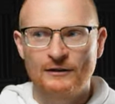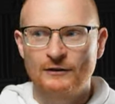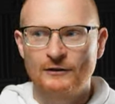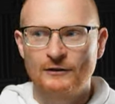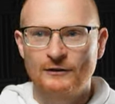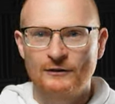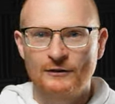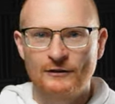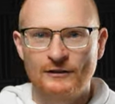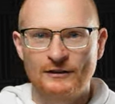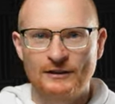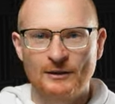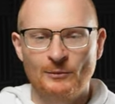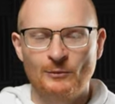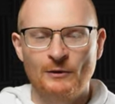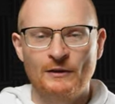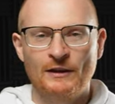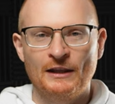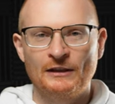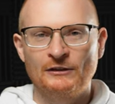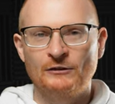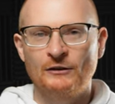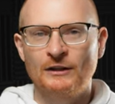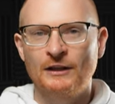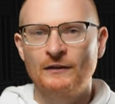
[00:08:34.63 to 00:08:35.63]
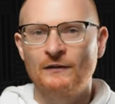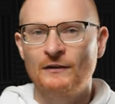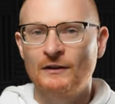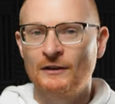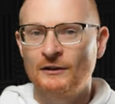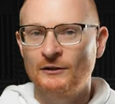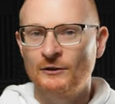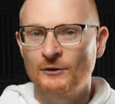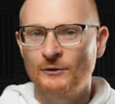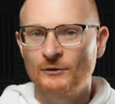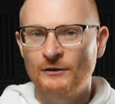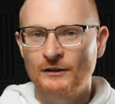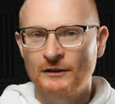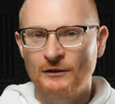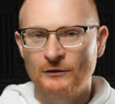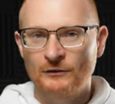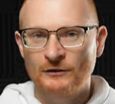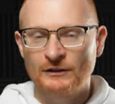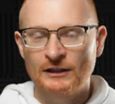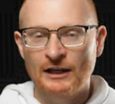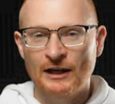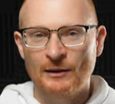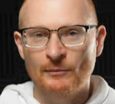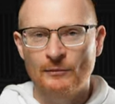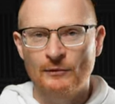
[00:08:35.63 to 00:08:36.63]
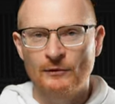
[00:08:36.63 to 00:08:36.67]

to someone that's not even using your dApp.